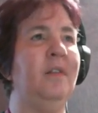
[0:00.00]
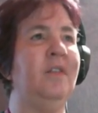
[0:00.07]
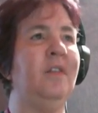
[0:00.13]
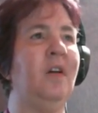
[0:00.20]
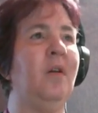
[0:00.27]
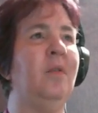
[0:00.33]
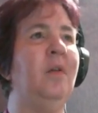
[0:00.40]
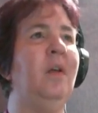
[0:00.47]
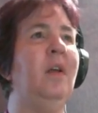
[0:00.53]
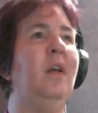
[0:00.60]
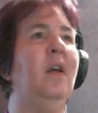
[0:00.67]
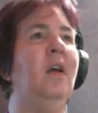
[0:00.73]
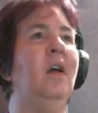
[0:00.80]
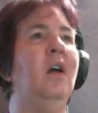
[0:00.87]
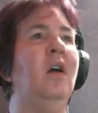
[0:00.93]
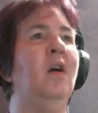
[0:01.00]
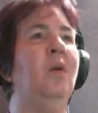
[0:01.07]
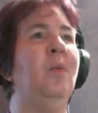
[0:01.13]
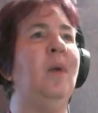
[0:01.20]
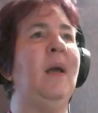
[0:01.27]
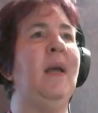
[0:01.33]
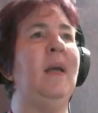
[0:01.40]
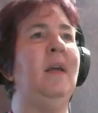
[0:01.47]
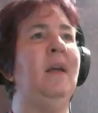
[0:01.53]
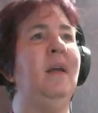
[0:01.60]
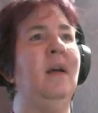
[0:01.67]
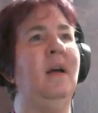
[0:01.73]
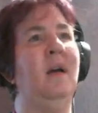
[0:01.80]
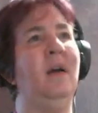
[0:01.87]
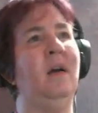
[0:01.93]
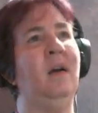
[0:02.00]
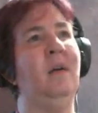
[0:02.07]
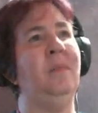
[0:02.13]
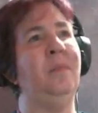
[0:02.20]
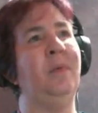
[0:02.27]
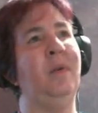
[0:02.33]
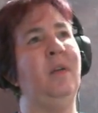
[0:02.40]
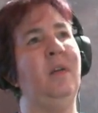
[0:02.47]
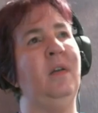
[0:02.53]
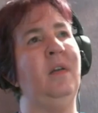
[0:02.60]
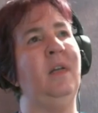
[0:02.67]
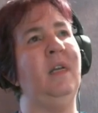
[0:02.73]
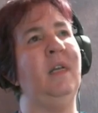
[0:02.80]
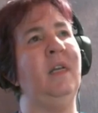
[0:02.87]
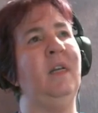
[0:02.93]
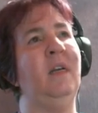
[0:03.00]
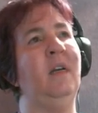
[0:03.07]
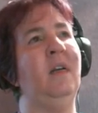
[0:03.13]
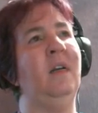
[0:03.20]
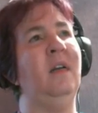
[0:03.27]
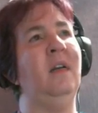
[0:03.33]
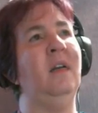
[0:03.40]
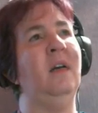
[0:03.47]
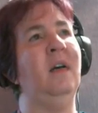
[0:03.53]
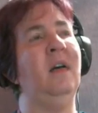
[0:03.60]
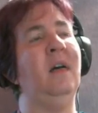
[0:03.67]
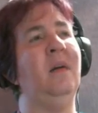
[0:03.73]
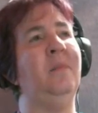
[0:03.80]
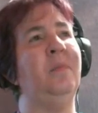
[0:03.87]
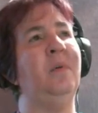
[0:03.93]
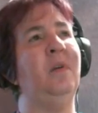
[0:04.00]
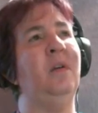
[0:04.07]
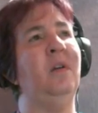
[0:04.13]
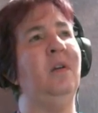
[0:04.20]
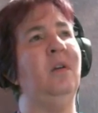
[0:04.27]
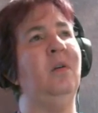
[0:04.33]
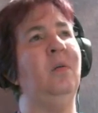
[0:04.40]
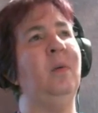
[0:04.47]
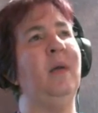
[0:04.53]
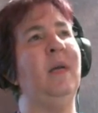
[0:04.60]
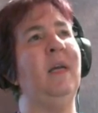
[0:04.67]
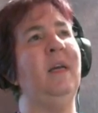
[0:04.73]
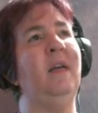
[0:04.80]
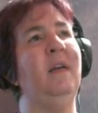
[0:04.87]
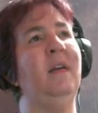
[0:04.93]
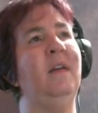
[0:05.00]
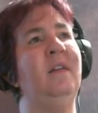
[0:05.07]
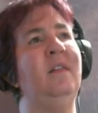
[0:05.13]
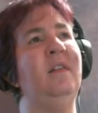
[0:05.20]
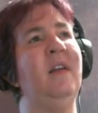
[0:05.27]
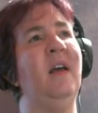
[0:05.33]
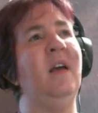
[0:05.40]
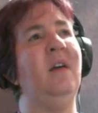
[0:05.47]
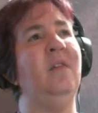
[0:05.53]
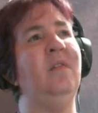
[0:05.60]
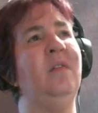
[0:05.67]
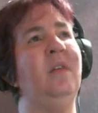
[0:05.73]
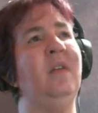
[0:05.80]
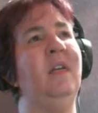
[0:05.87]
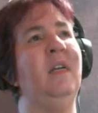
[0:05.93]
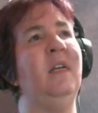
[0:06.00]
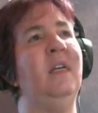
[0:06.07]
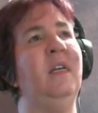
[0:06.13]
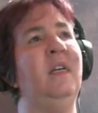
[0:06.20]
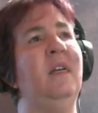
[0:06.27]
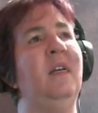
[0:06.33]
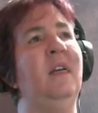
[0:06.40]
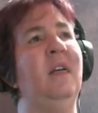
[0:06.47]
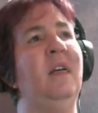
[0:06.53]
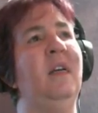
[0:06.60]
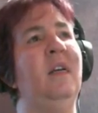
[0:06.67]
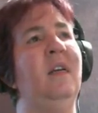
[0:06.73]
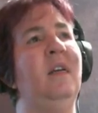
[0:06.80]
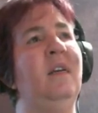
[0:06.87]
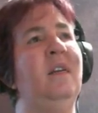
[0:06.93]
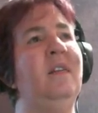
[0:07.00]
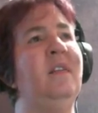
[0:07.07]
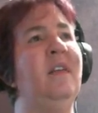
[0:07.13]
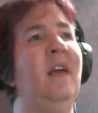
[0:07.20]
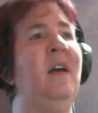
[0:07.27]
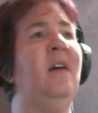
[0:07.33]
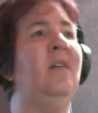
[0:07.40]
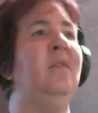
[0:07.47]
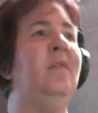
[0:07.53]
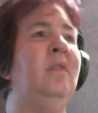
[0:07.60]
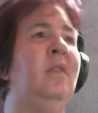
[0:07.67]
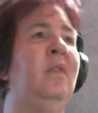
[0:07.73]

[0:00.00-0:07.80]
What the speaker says: So away, up, in, up, away, down, in, down.